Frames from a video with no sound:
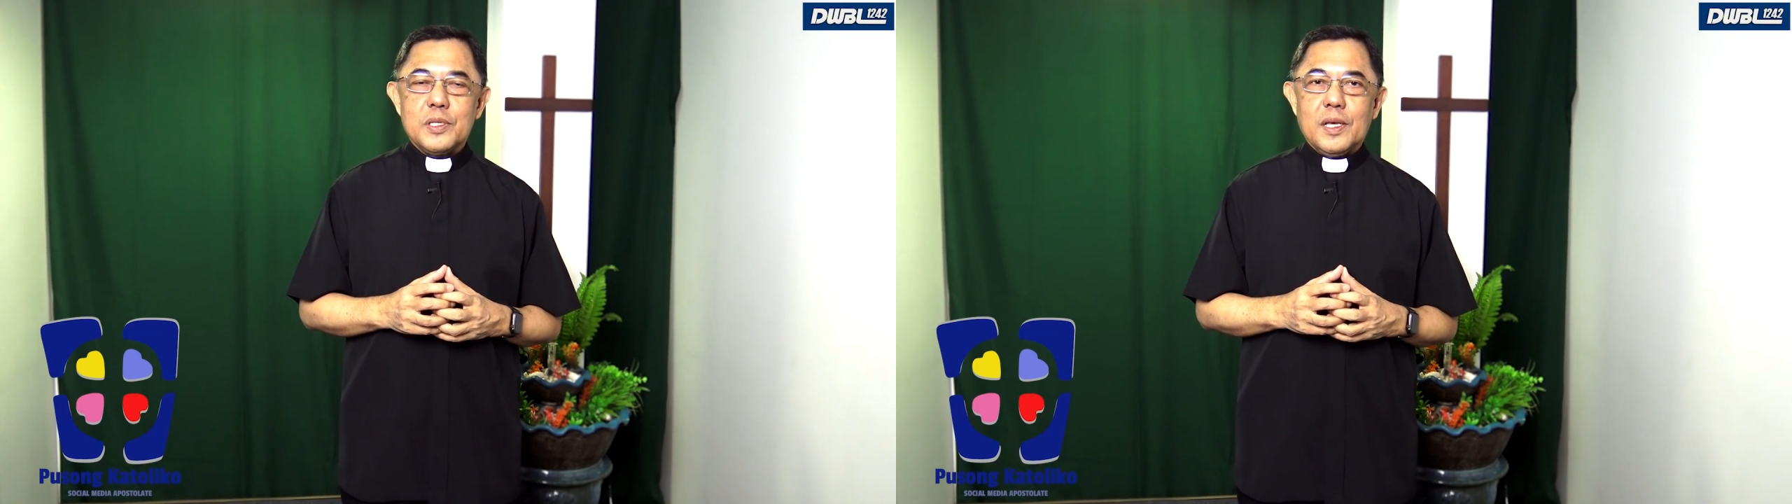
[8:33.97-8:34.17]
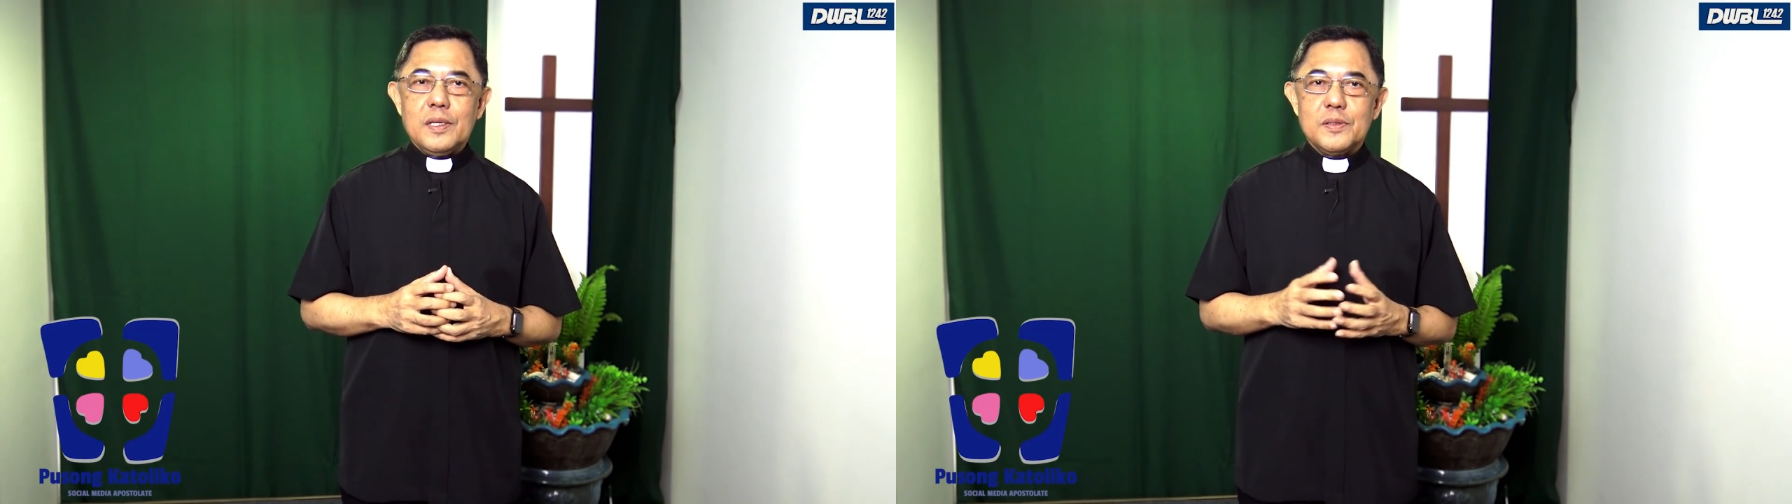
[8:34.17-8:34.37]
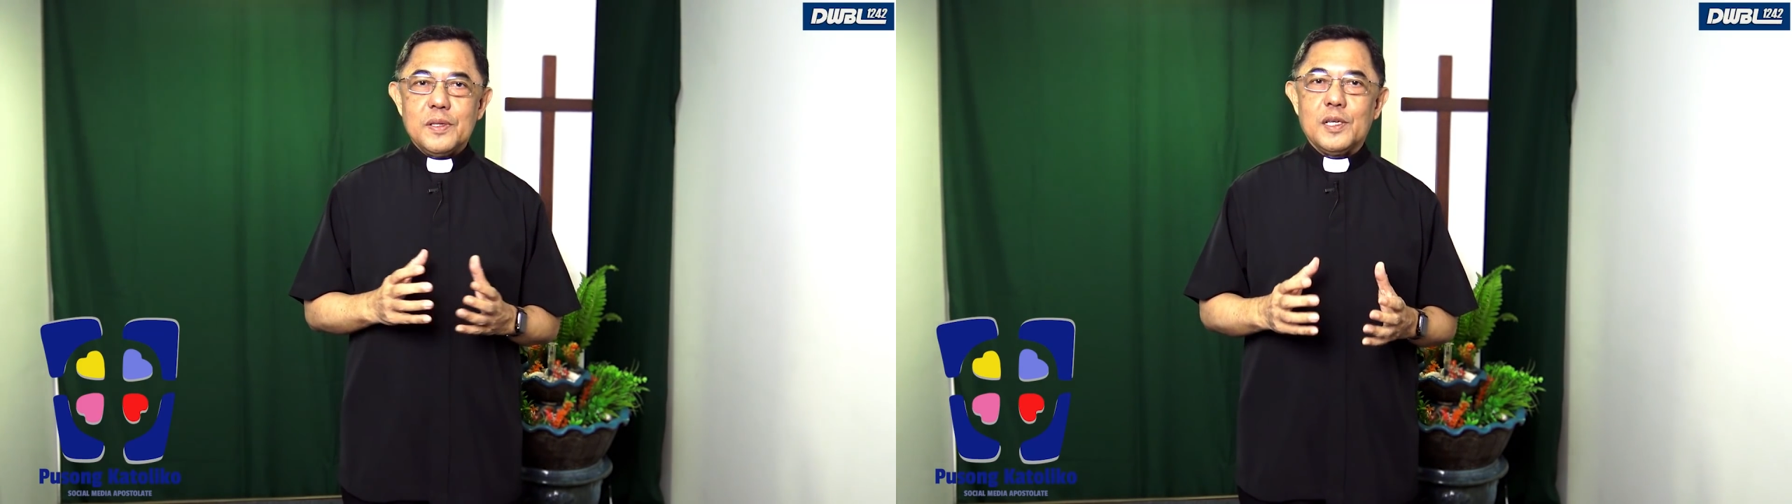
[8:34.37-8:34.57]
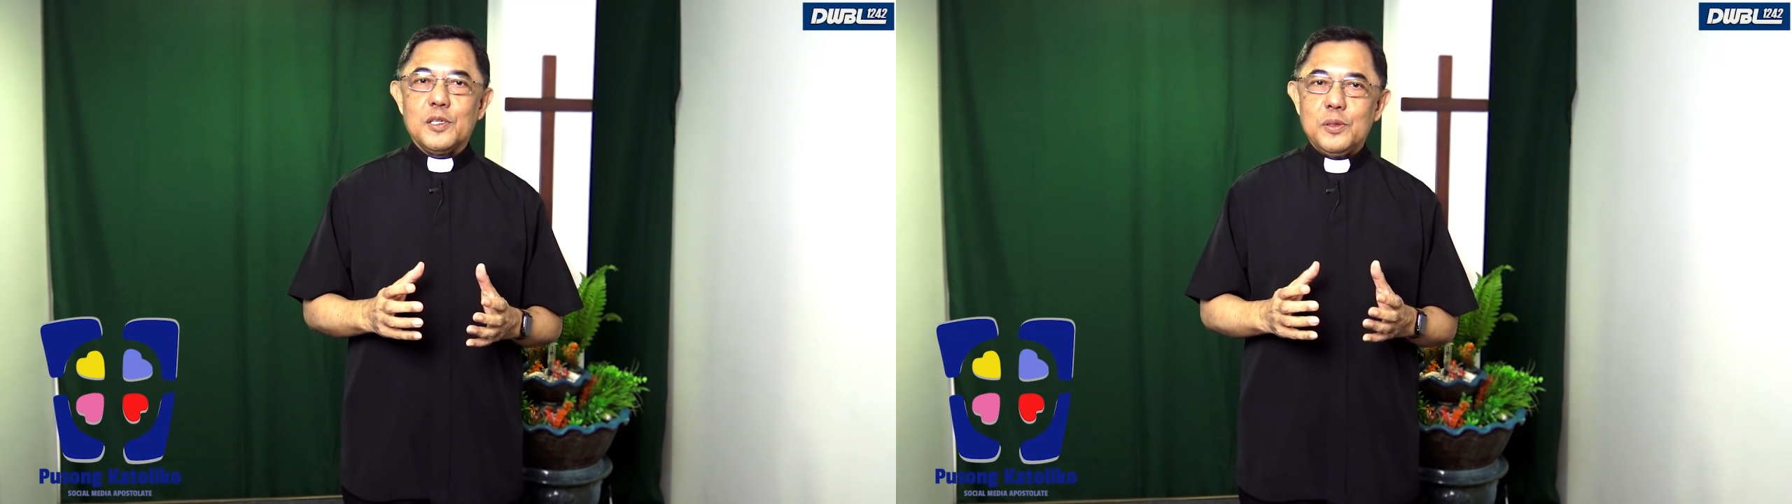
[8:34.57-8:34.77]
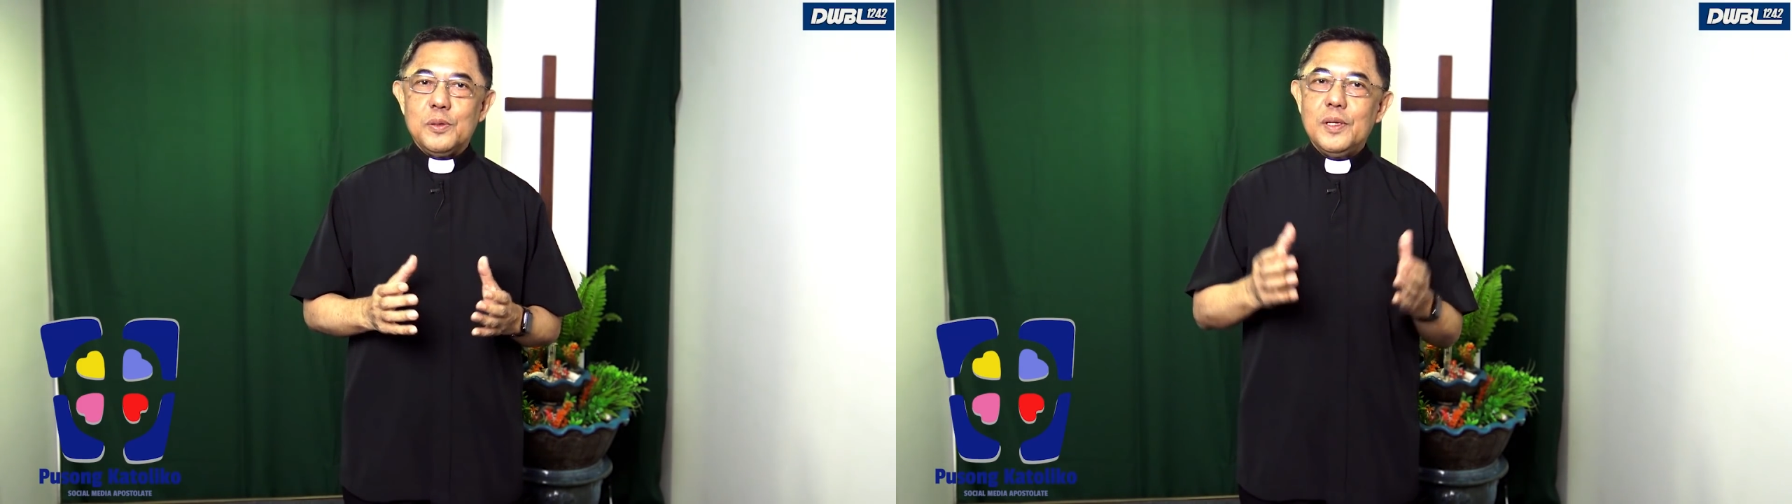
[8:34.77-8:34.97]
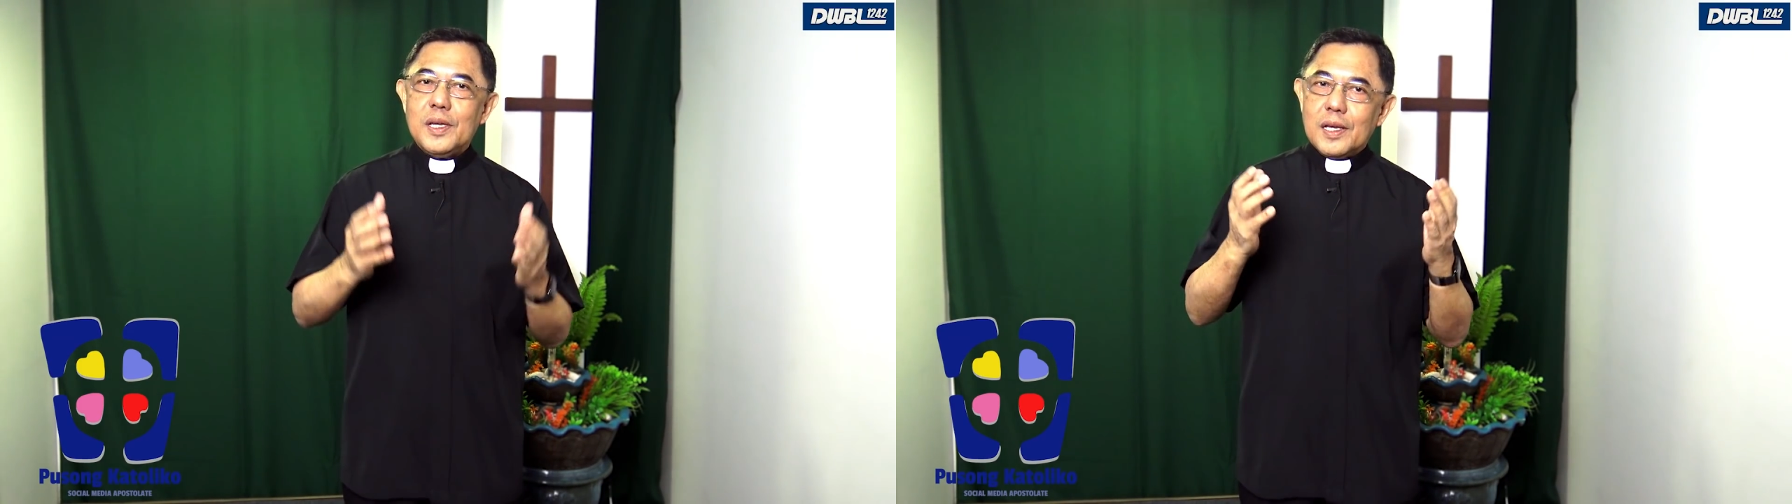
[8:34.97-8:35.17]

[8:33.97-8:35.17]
saying thank you